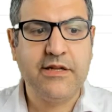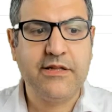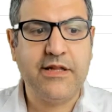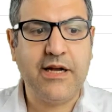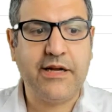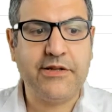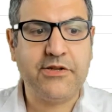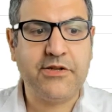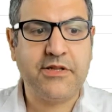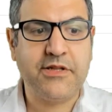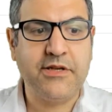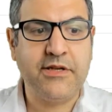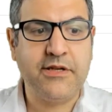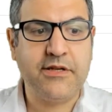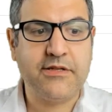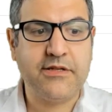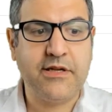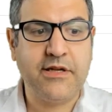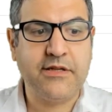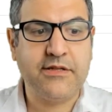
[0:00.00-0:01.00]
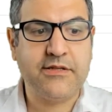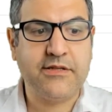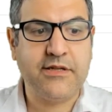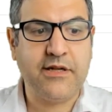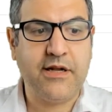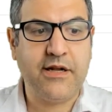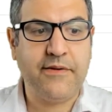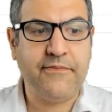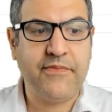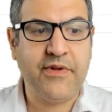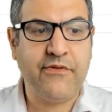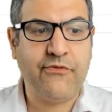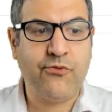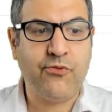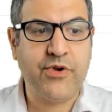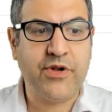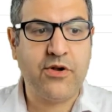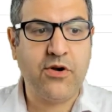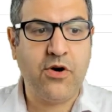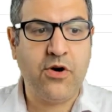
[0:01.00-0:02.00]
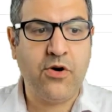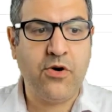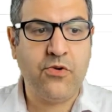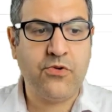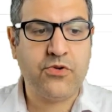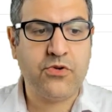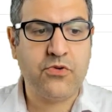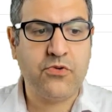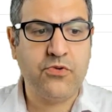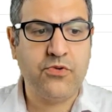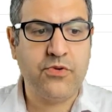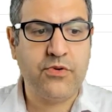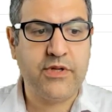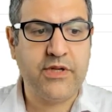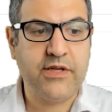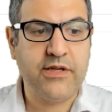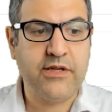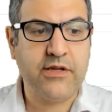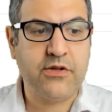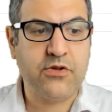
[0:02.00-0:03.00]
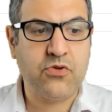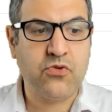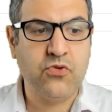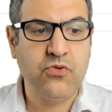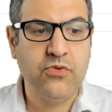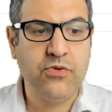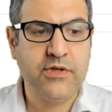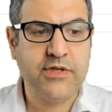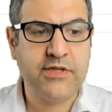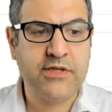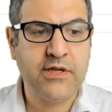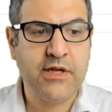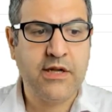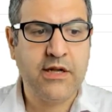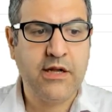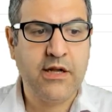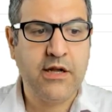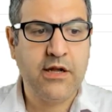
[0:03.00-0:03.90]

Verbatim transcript: The other thing is if we go to the tools,